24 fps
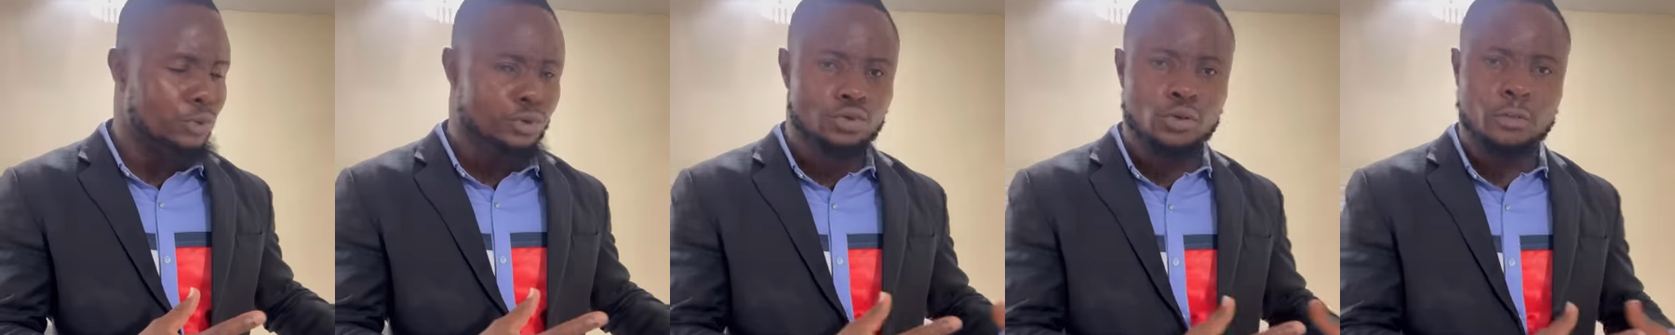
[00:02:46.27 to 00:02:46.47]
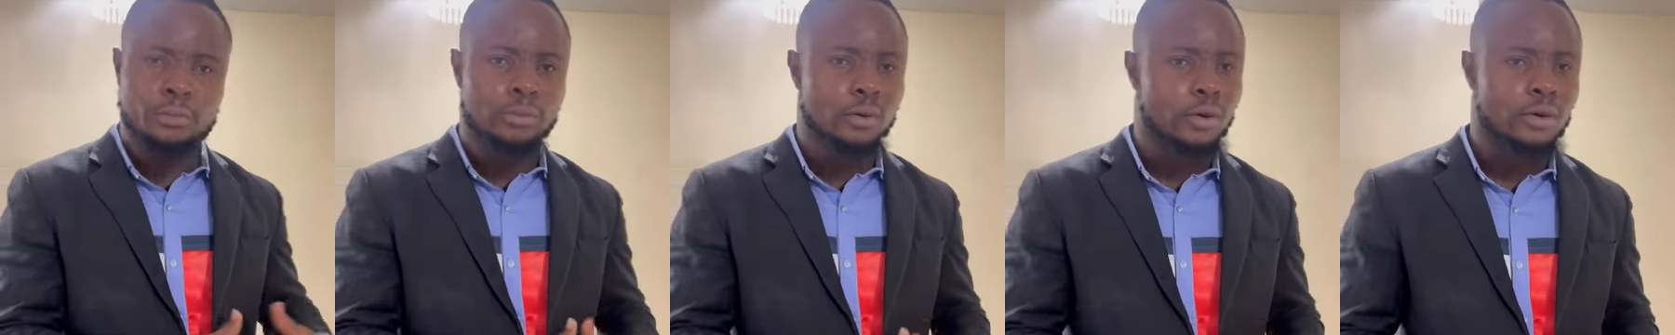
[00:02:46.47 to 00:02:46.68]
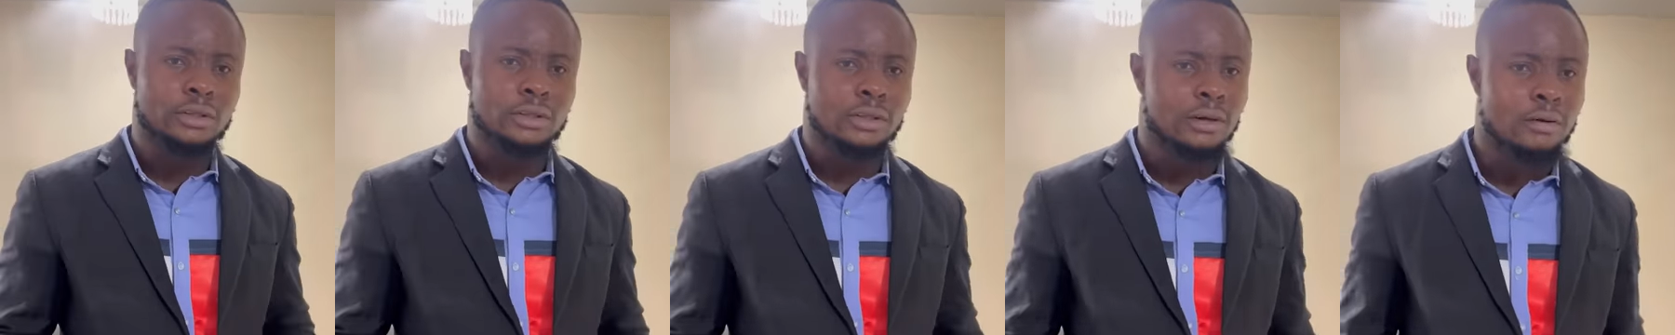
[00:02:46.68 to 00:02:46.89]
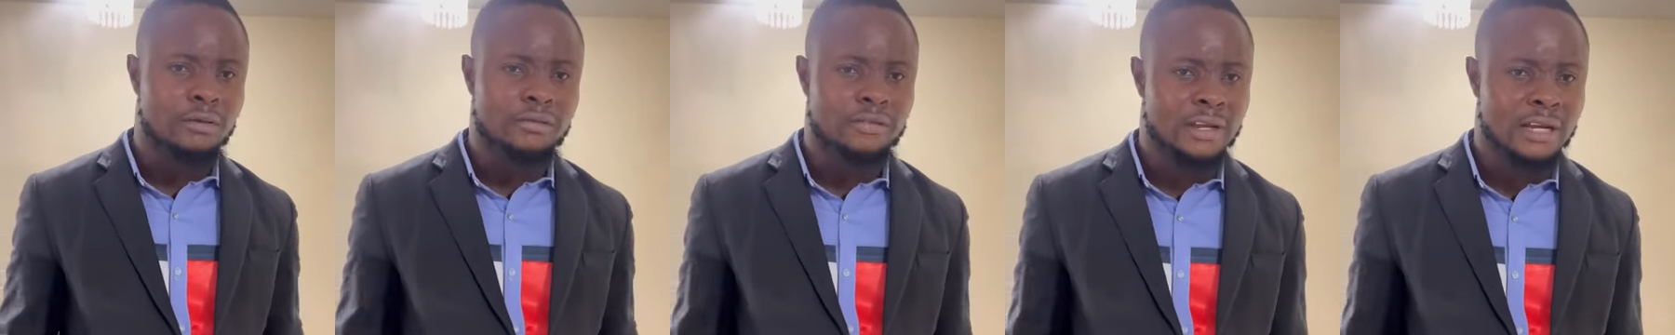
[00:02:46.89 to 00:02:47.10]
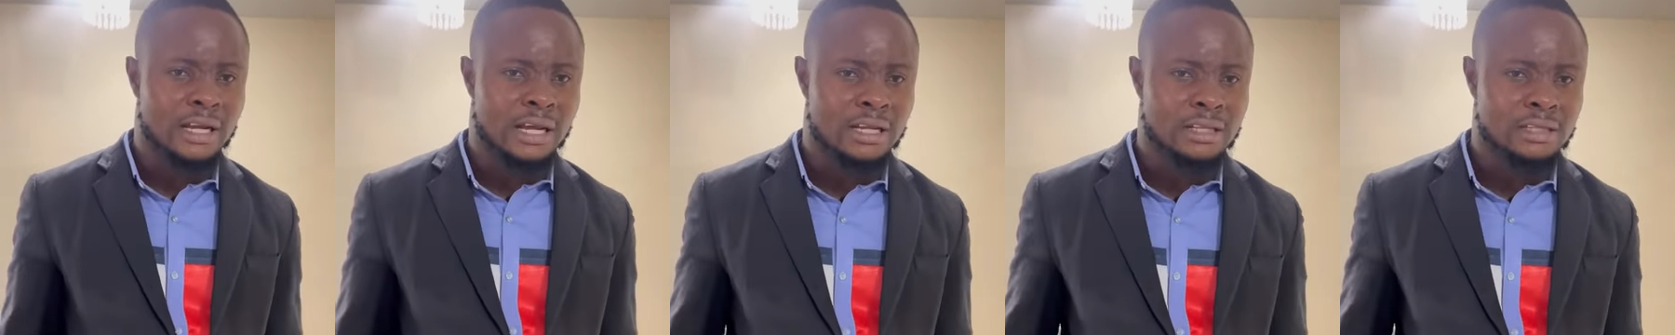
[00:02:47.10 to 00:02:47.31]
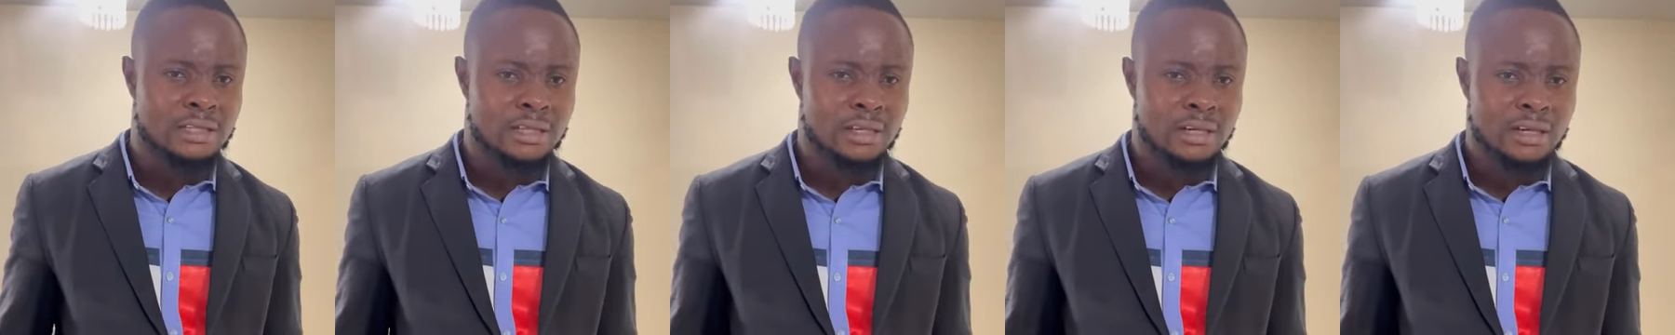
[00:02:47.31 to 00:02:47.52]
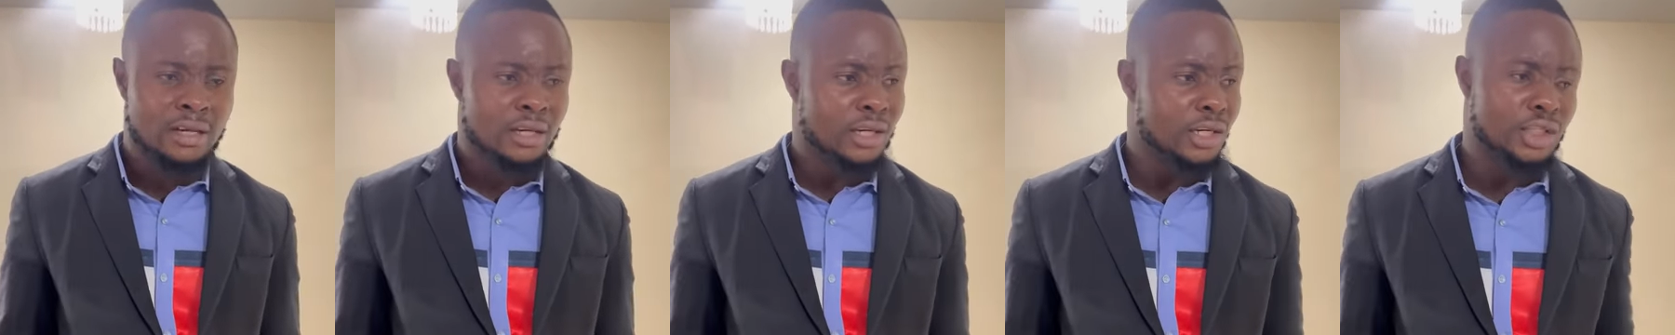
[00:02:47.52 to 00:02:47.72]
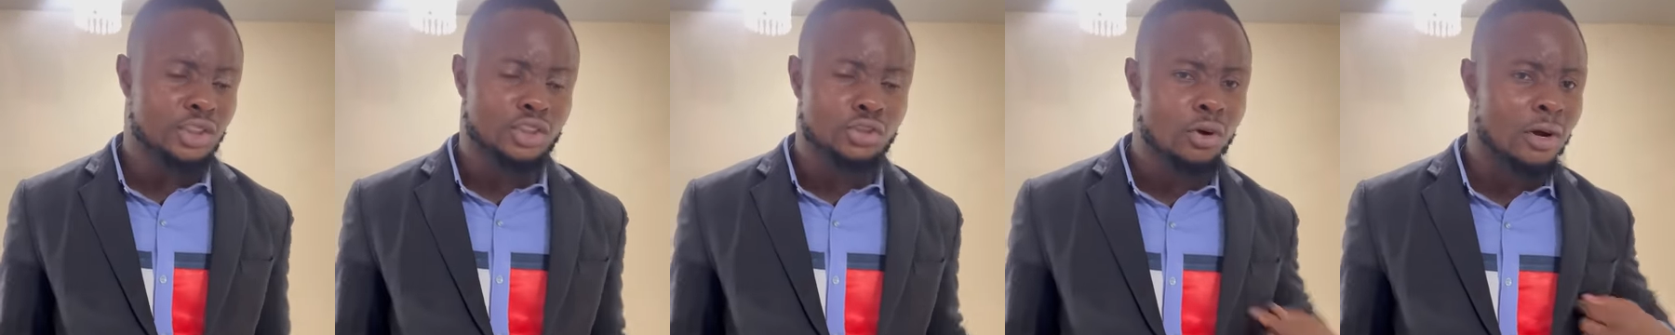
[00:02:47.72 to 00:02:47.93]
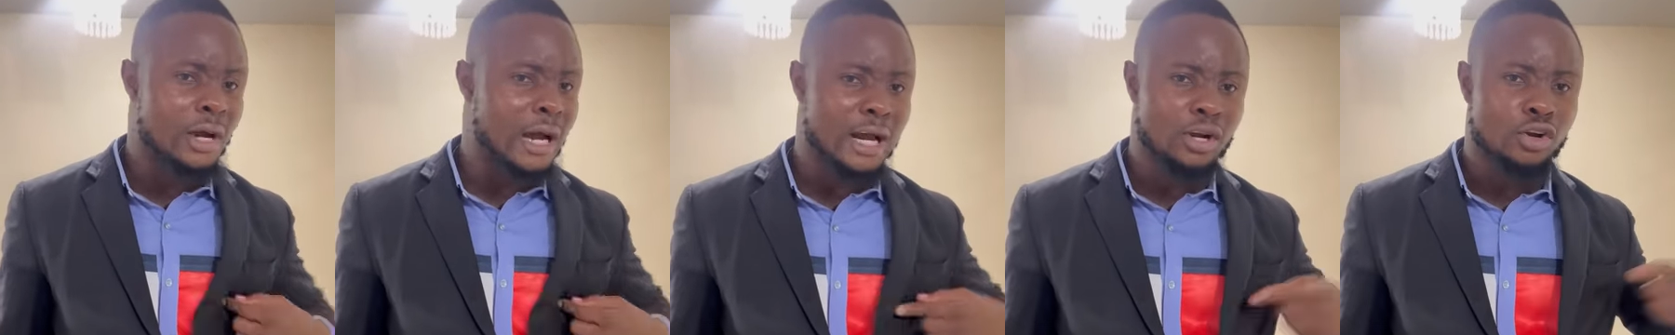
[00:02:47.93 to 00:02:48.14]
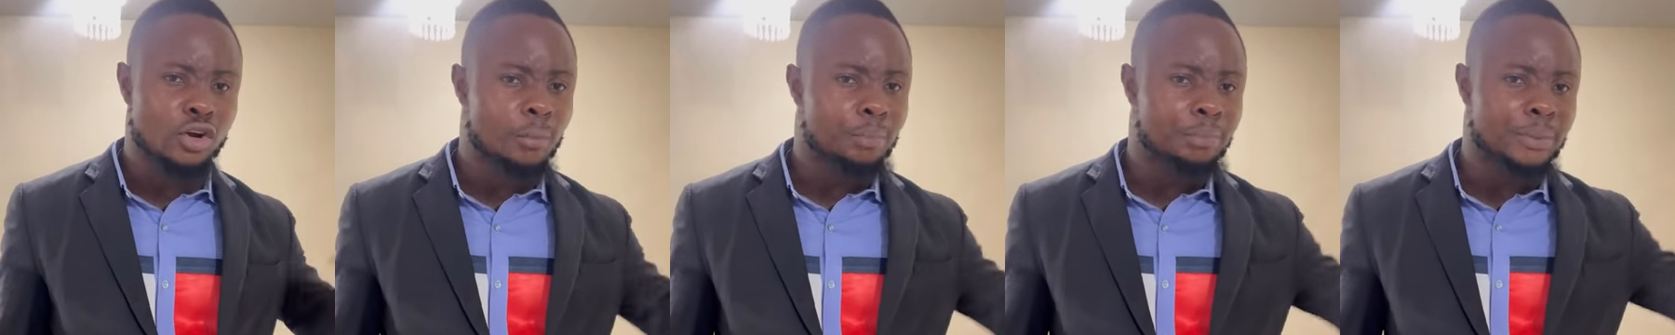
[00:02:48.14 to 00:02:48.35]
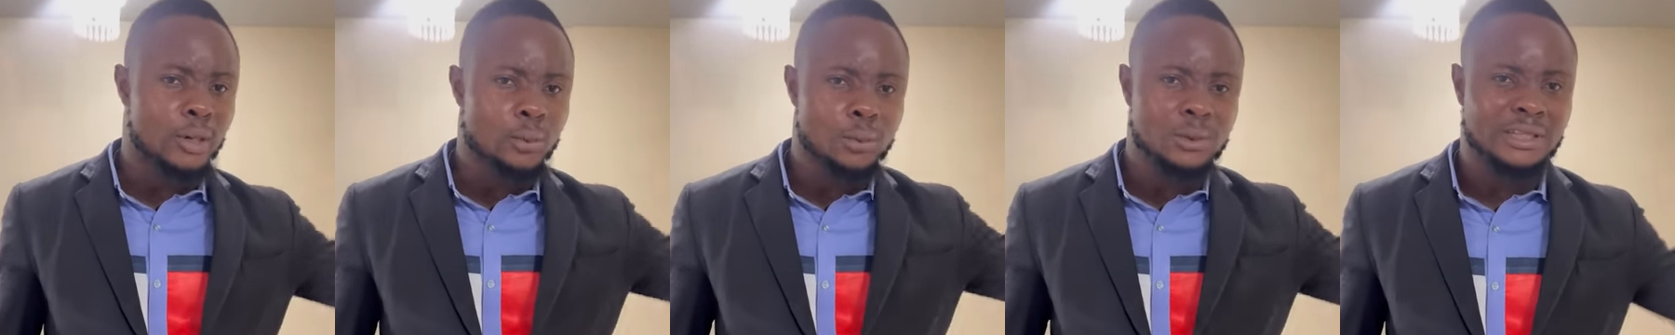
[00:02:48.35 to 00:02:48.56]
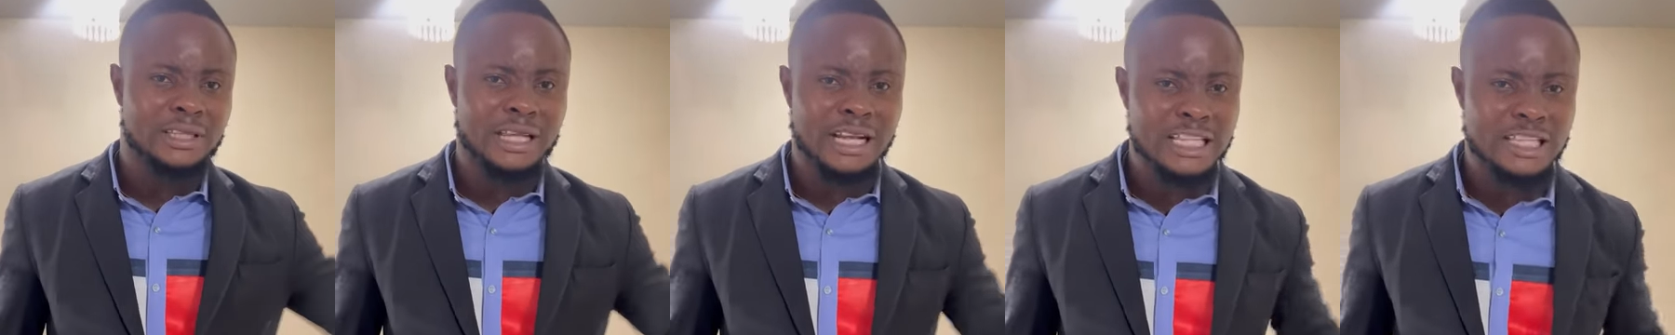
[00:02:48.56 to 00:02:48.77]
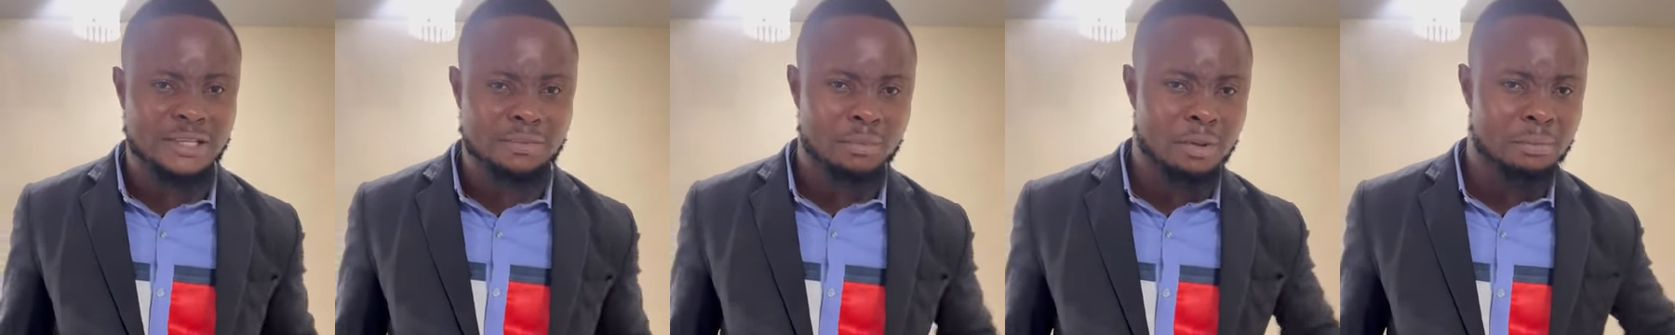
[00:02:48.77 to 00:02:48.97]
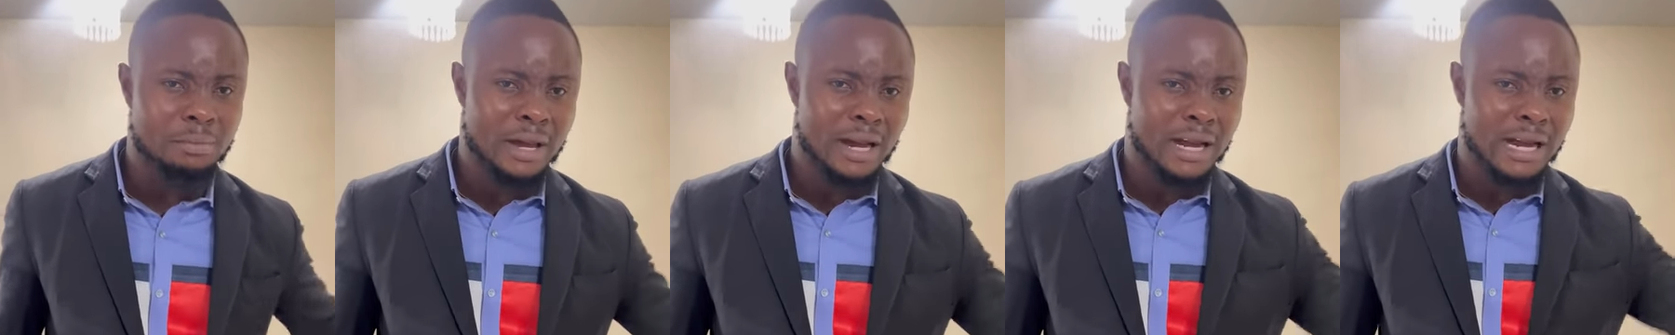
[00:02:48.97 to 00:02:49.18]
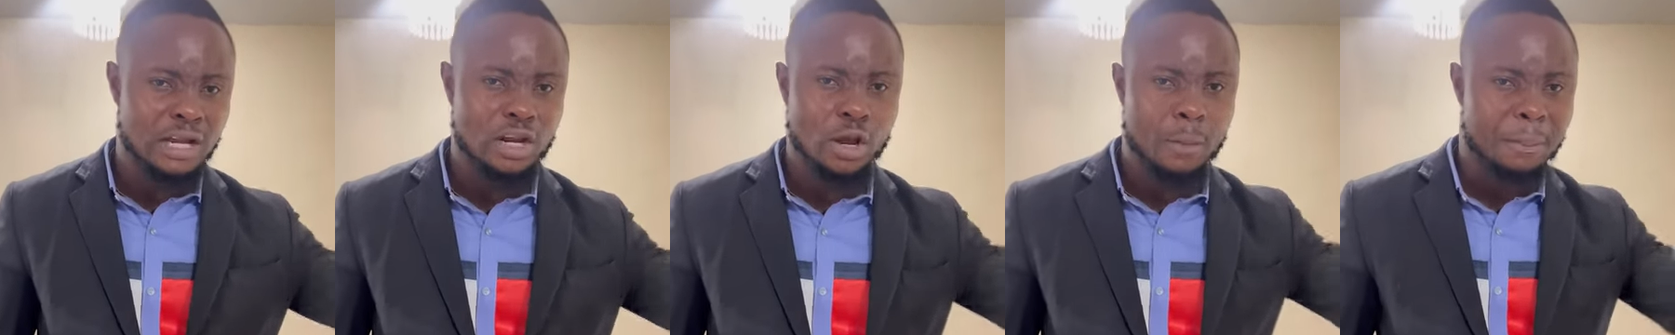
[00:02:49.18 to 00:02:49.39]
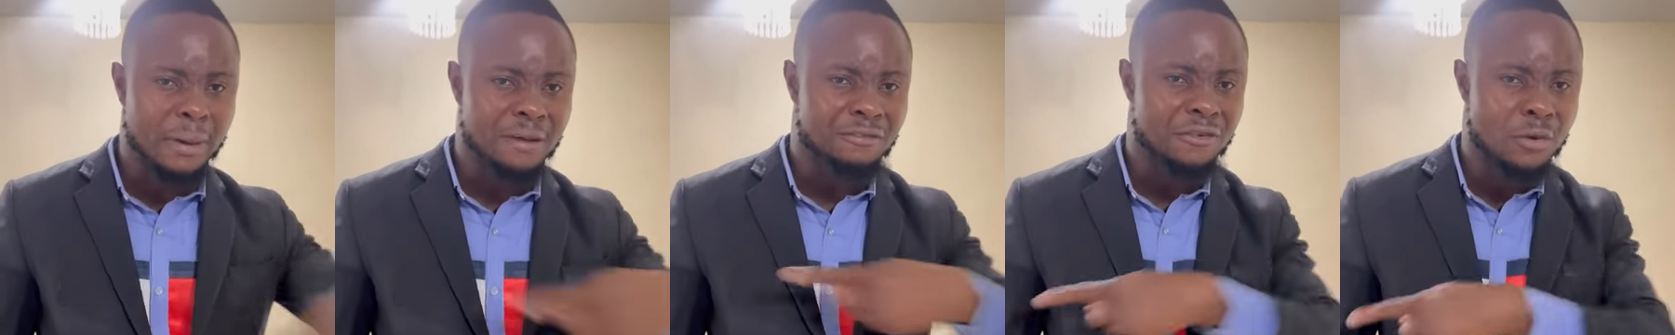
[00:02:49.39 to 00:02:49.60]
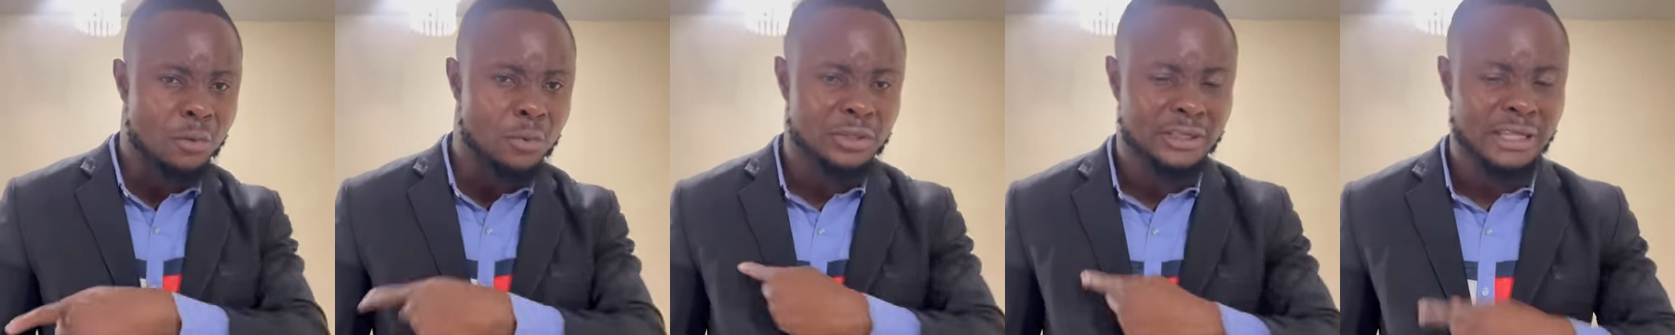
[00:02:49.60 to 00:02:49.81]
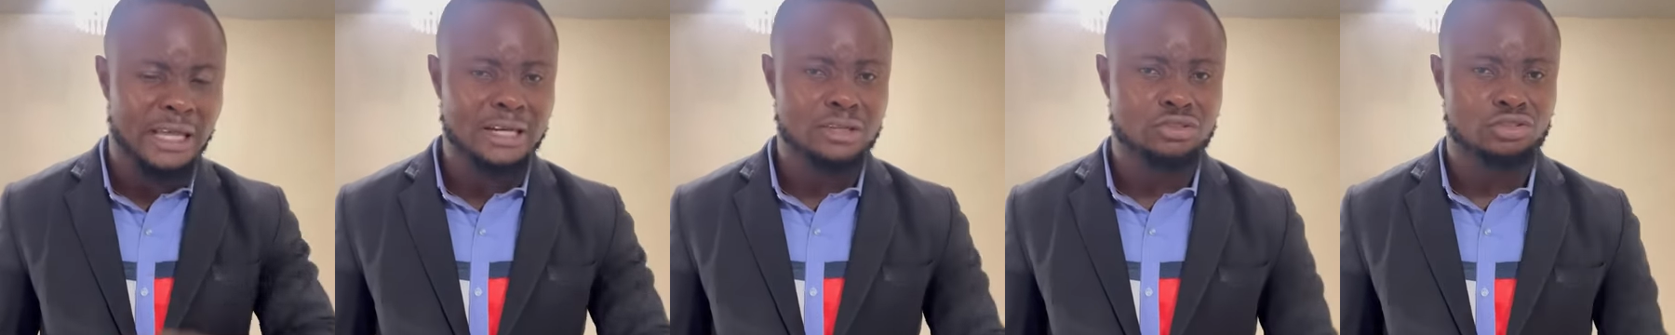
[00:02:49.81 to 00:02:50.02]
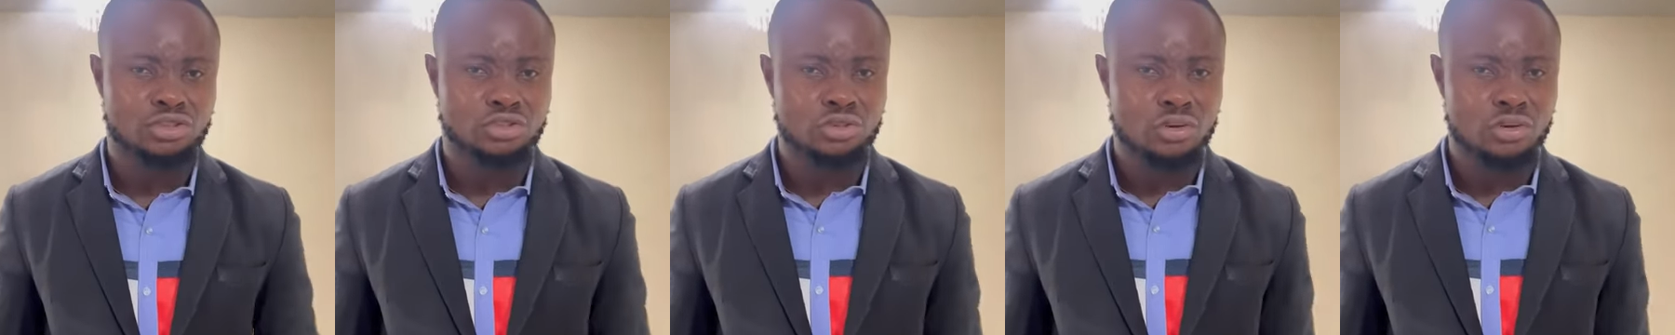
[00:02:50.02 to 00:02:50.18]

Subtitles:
we do blood covenant. The song cannot play without me. Me, I cannot perform without the